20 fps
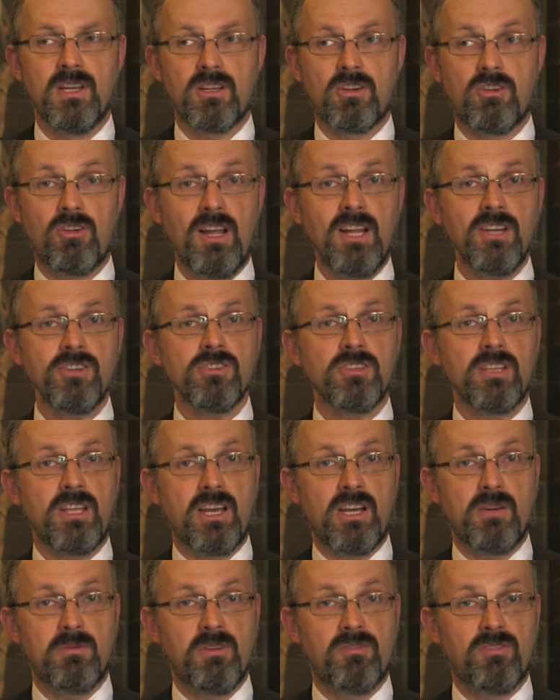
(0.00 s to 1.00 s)
Gradually,
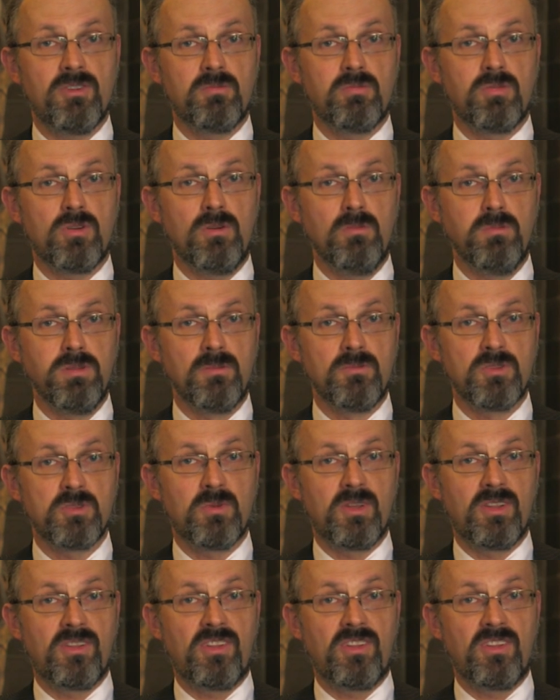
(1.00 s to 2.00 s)
however, problems
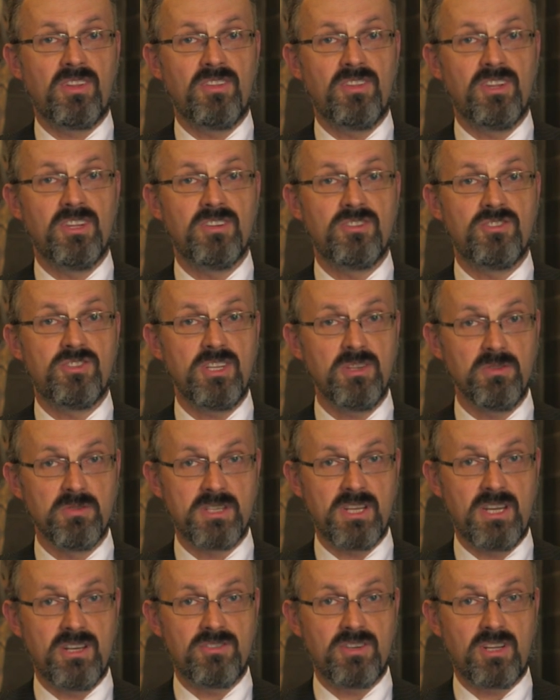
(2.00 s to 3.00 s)
with the
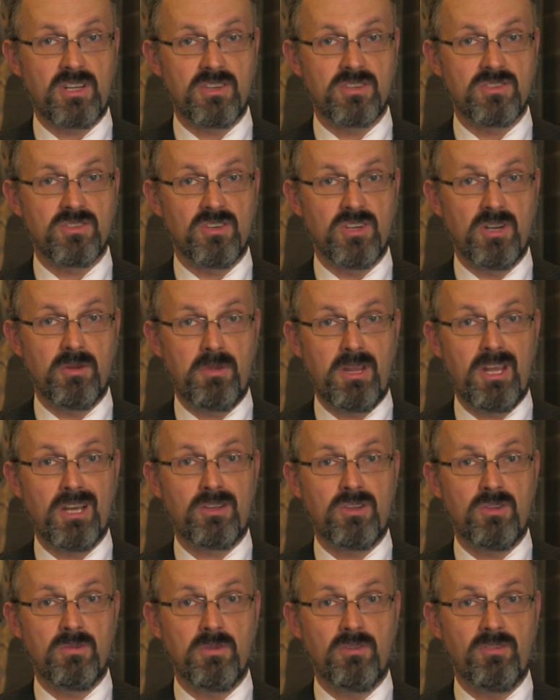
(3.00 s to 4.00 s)
geocentric astronomy
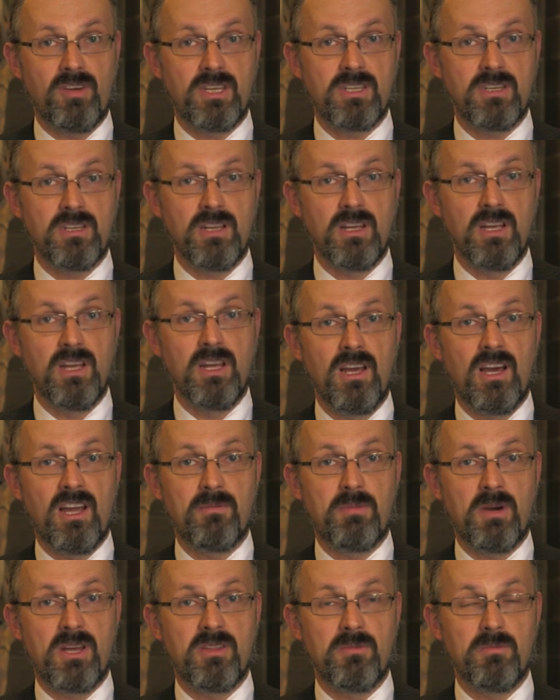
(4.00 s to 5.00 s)
accumulated,
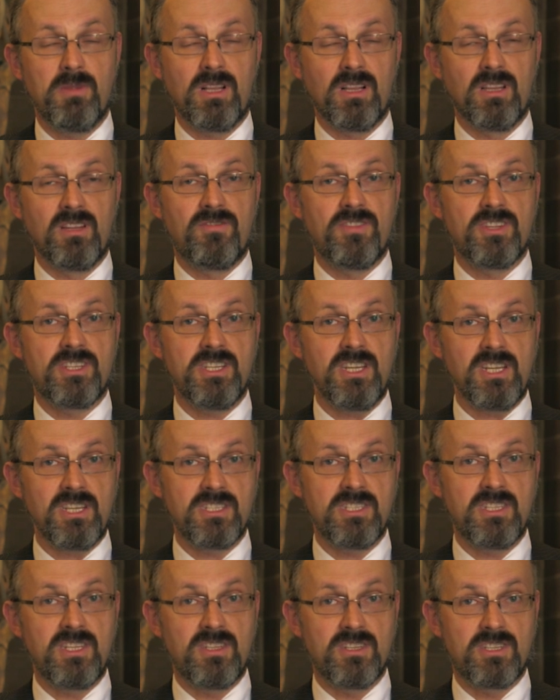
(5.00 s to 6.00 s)
and by the middle of the
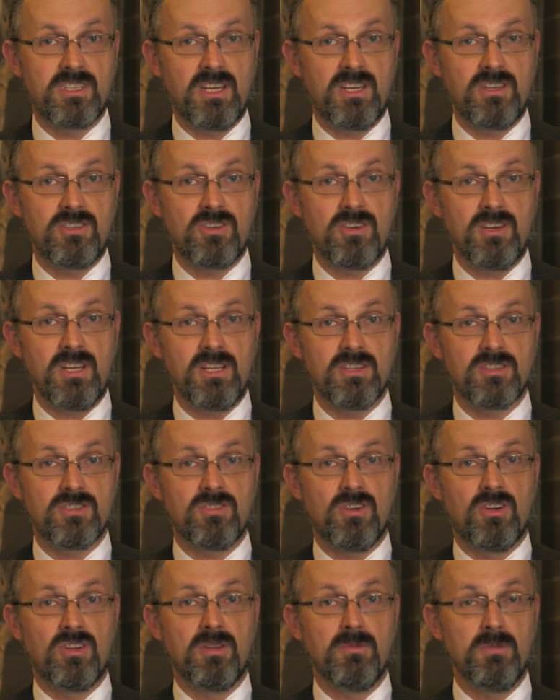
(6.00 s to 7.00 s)
16th century,
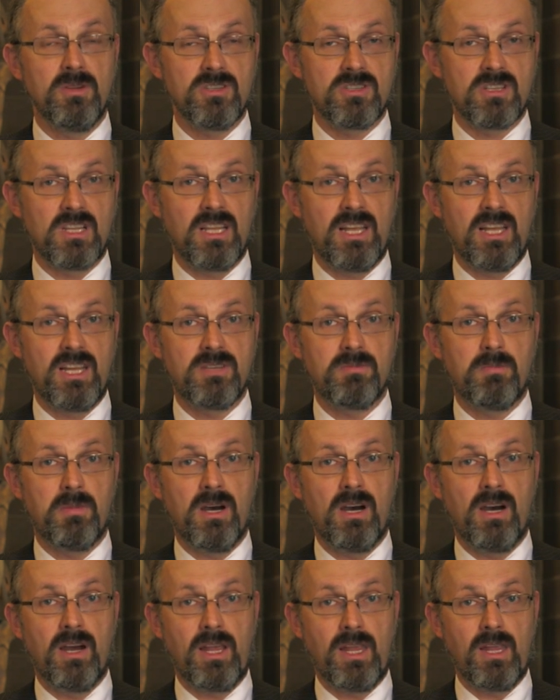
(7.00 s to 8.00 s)
astronomers, led
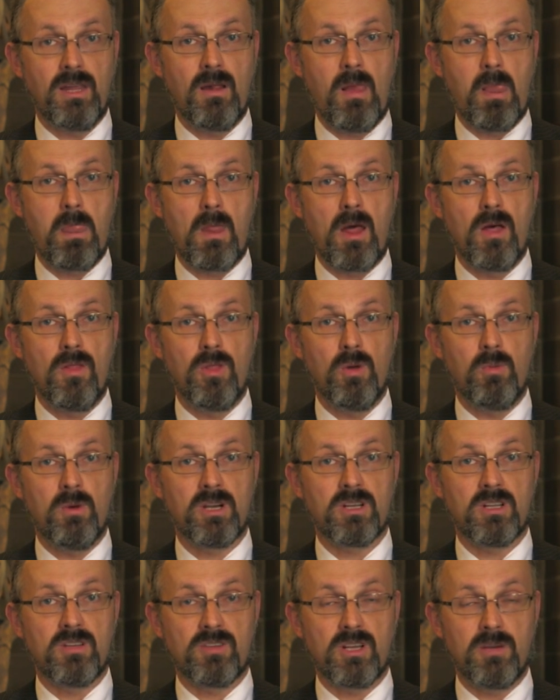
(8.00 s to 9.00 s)
by the
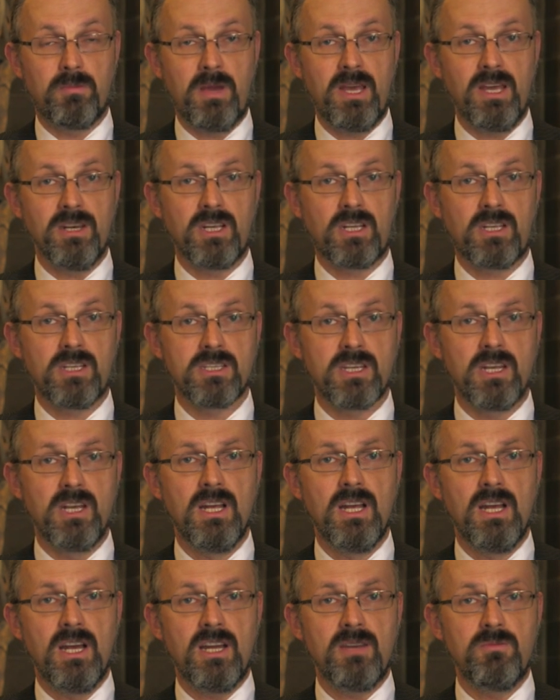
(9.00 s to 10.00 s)
work of Copernicus,
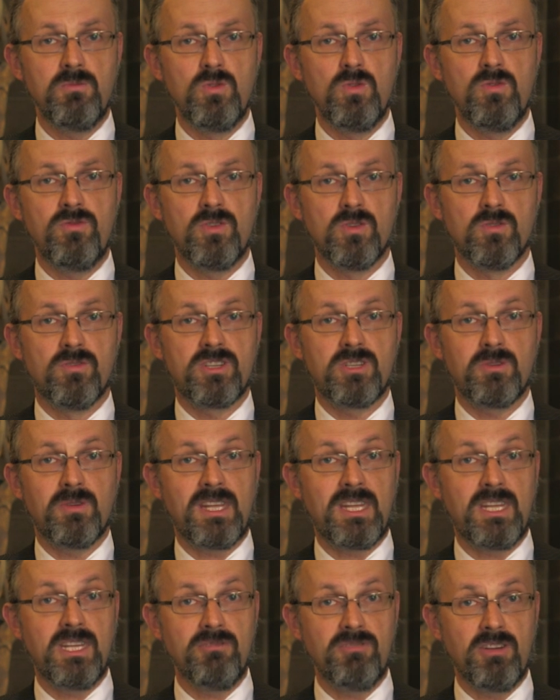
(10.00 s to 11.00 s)
had moved over to a
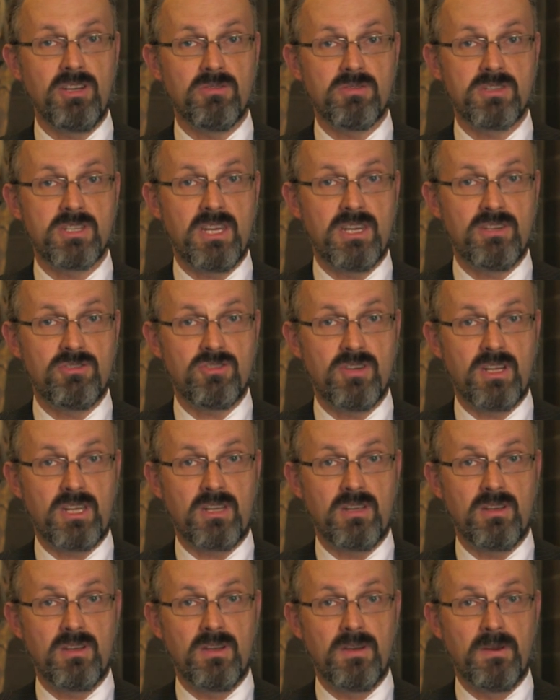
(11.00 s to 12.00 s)

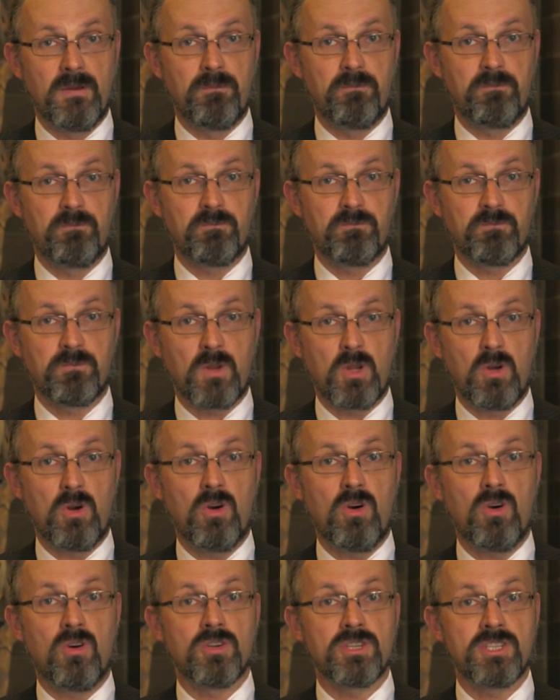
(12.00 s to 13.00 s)
heliocentric,
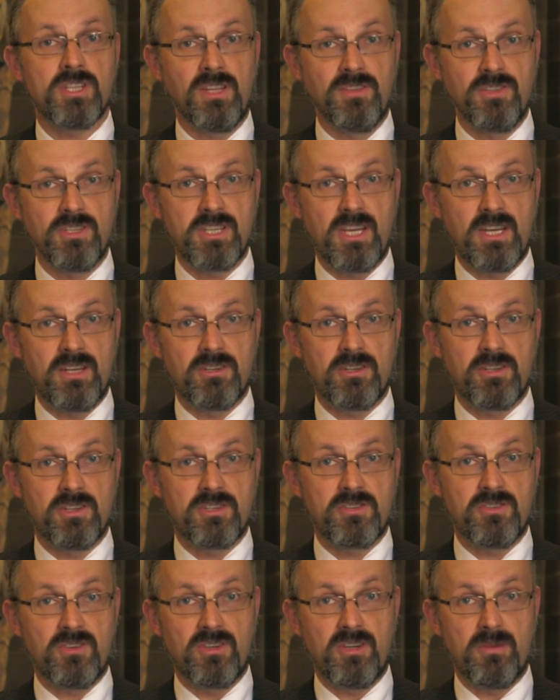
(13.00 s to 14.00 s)
or sun-centered
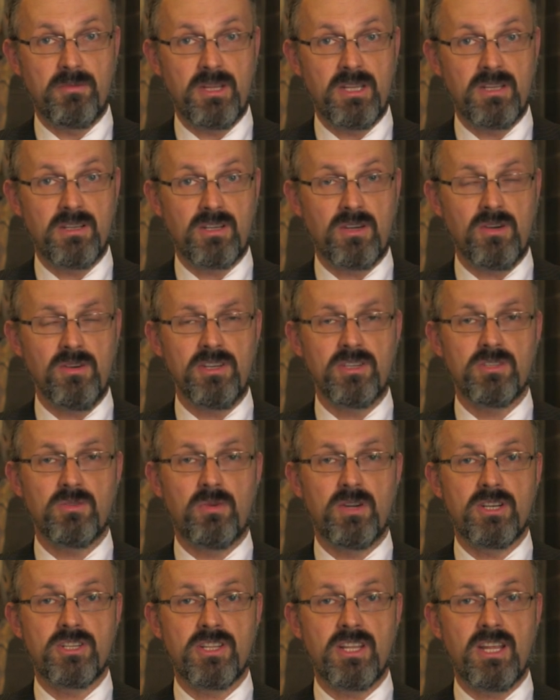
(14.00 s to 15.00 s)
astronomy, according to
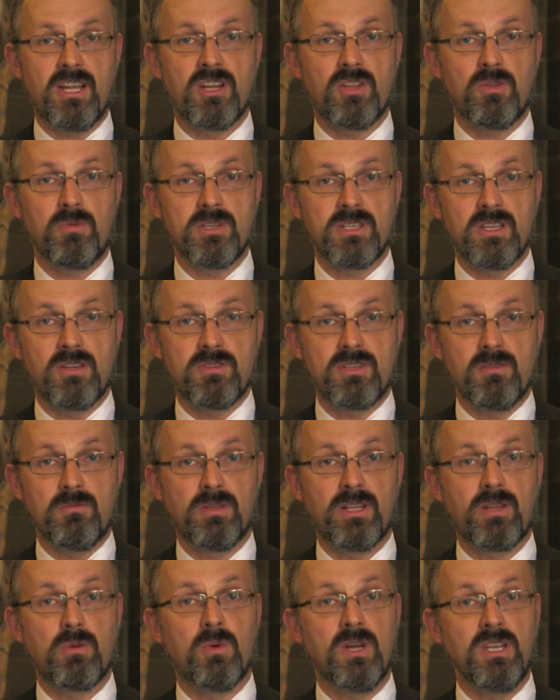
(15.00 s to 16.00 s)
which the Earth was now
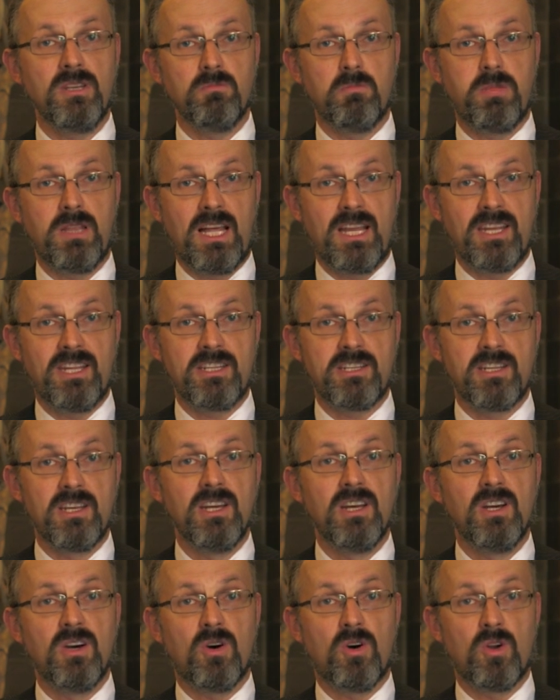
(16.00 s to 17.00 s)
simply one planet
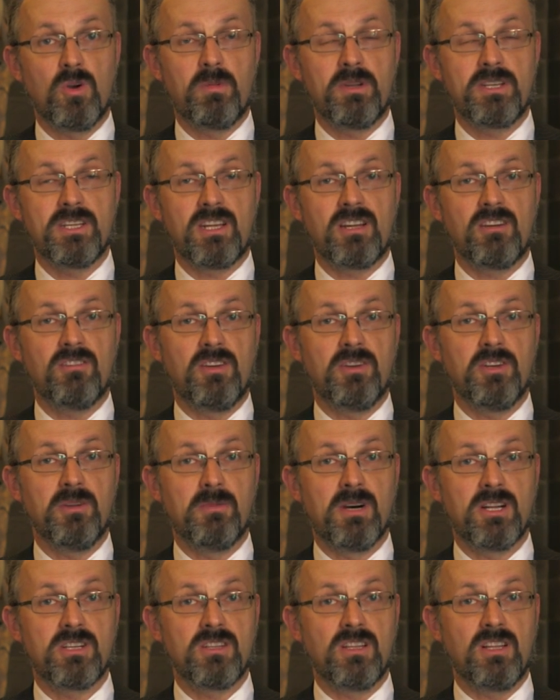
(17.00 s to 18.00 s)
orbiting around a
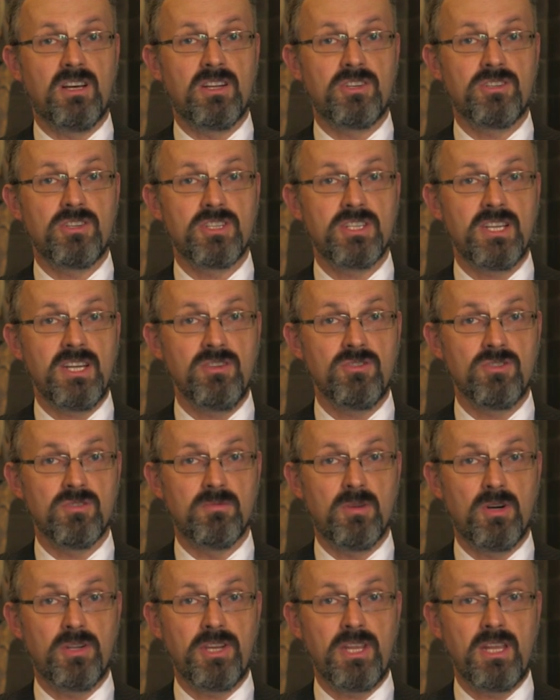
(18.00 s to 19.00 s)
much larger central
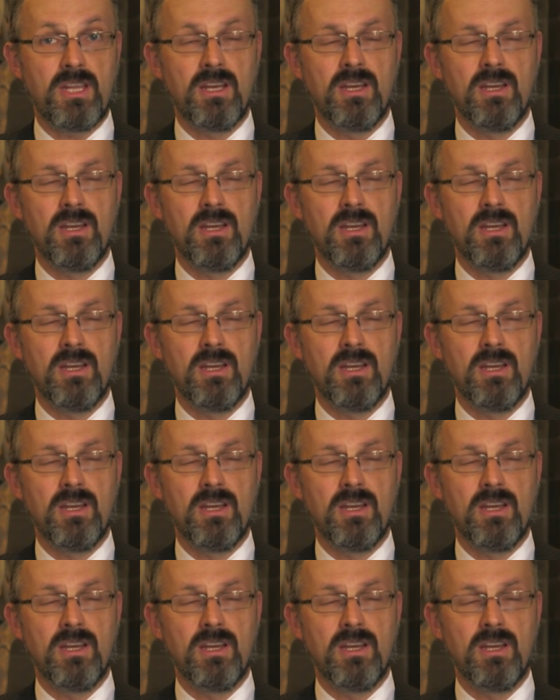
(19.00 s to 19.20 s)
body.